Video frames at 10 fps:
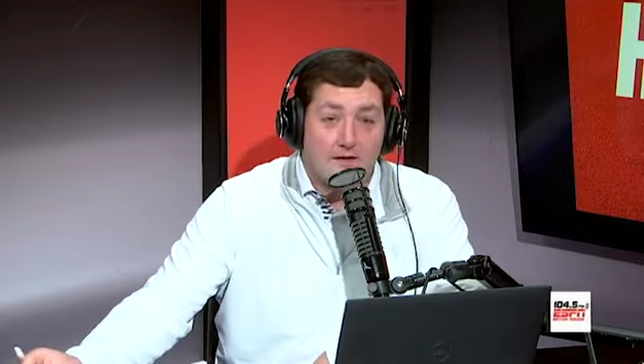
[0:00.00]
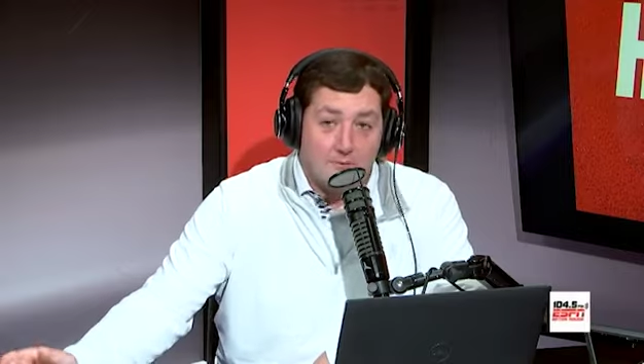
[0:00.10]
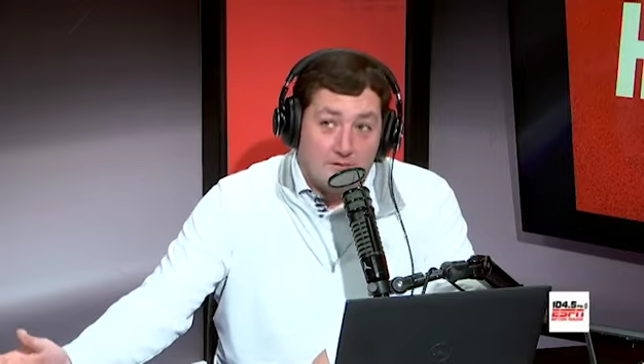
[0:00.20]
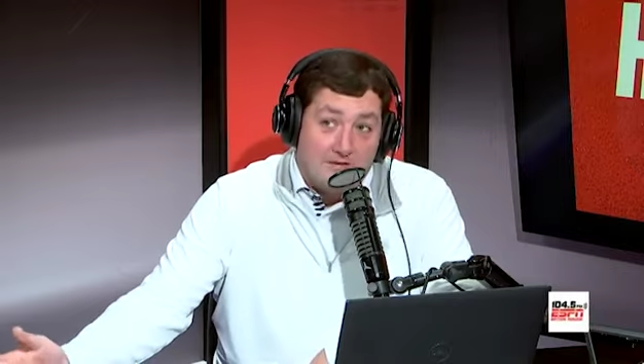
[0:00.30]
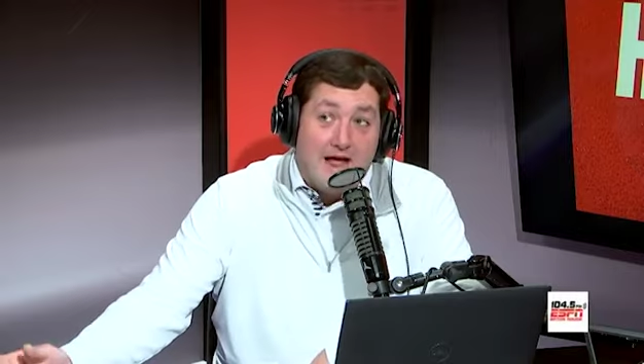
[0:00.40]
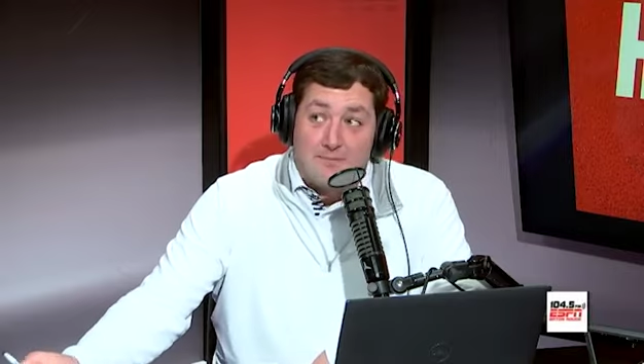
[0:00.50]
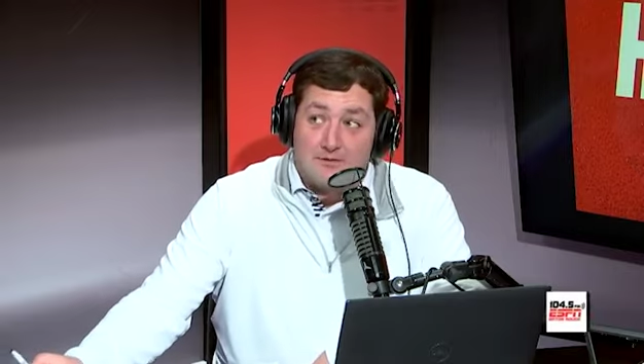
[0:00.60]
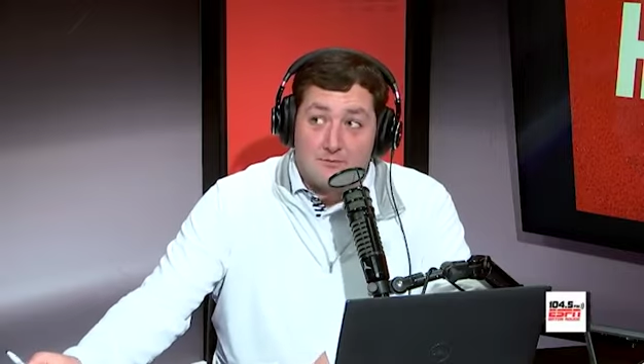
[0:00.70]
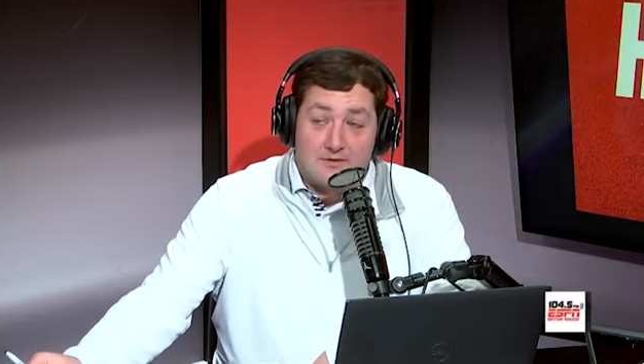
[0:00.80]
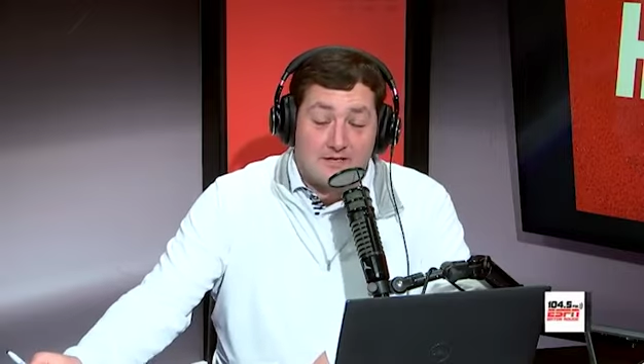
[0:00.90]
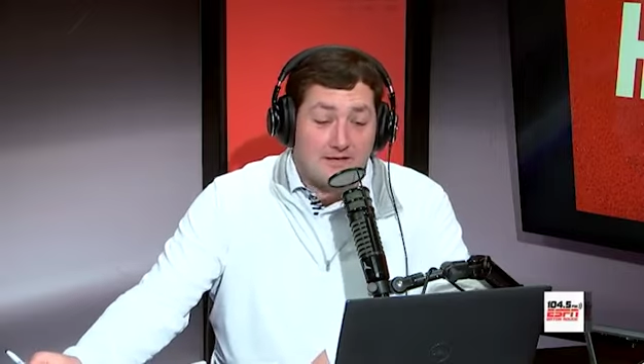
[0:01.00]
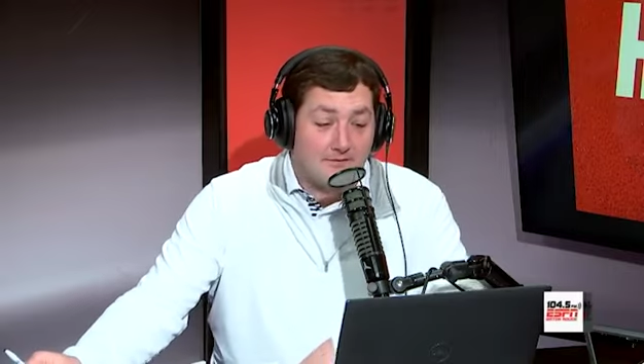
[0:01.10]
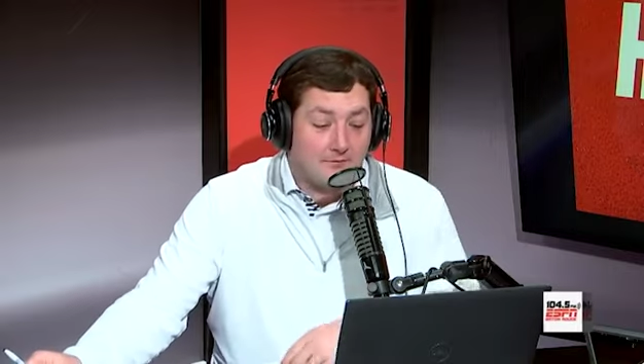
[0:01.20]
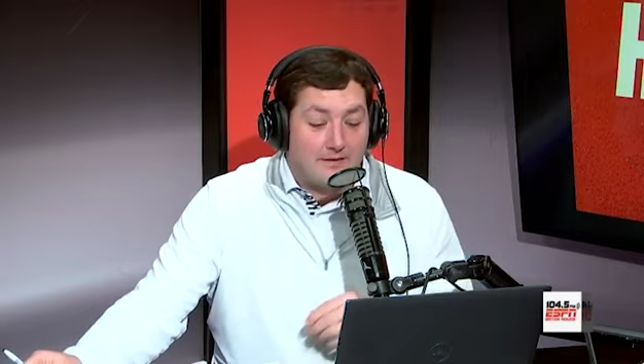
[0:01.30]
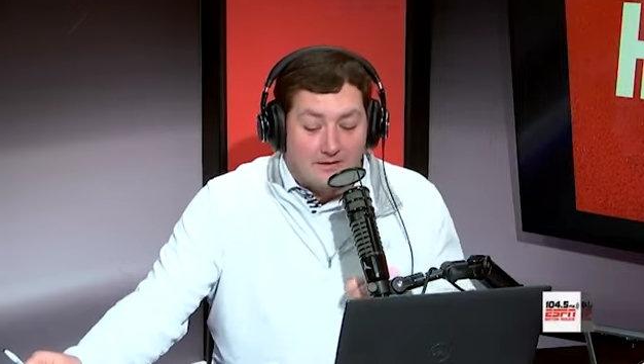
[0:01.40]
which happens when you're kicking
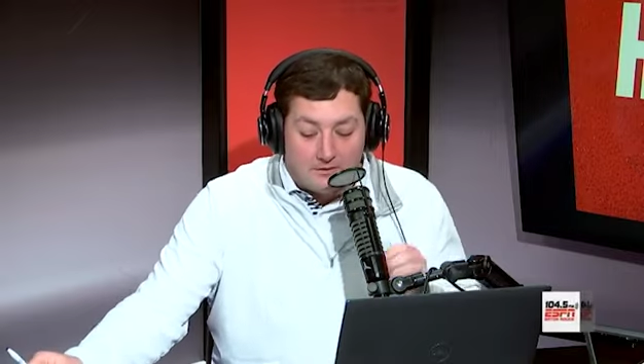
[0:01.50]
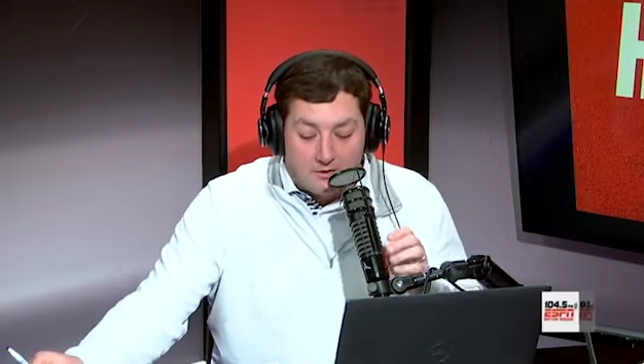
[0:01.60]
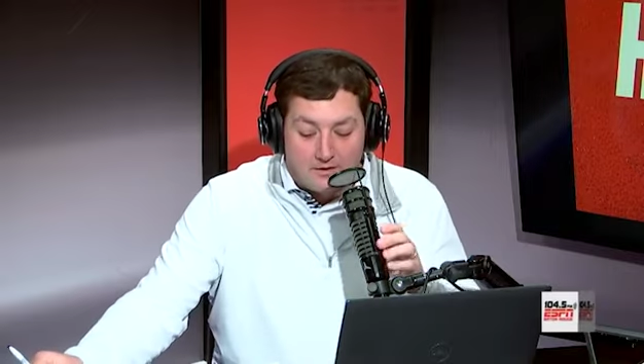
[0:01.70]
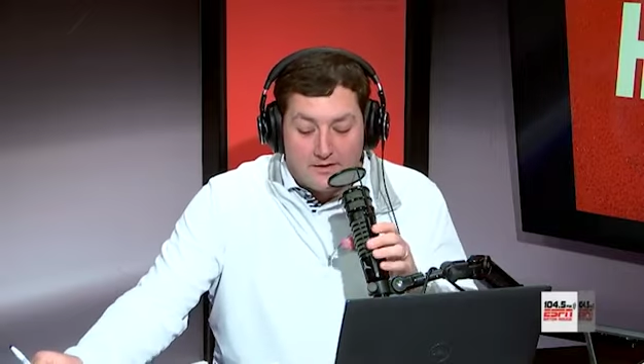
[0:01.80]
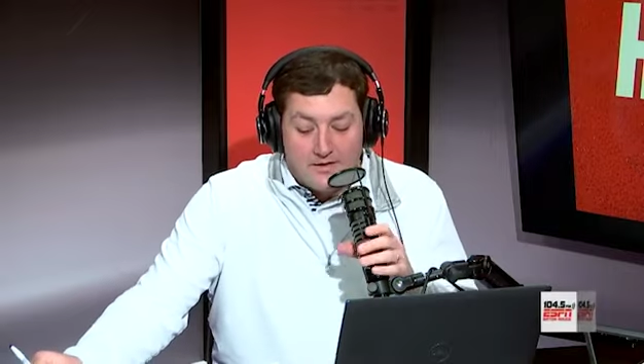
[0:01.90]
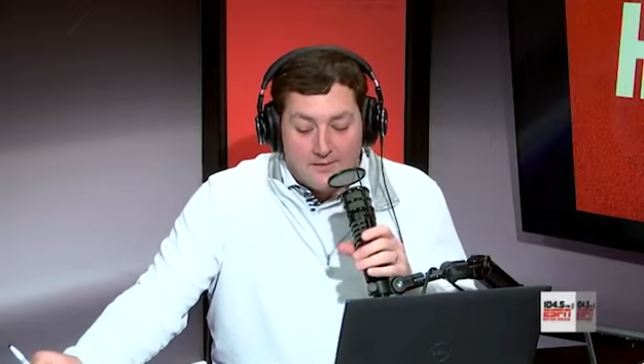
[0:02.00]
him from that long.